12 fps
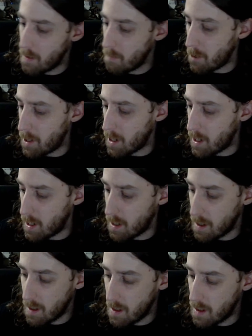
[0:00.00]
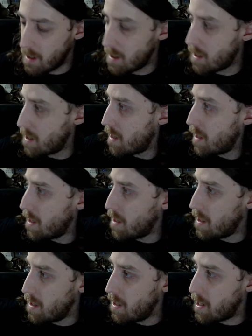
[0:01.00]
But,
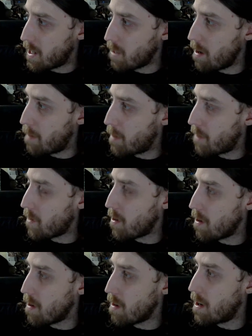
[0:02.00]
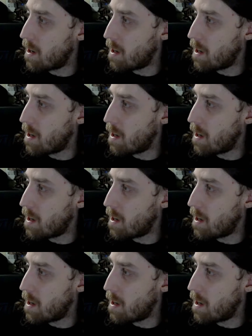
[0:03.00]
yeah, I grabbed that for her.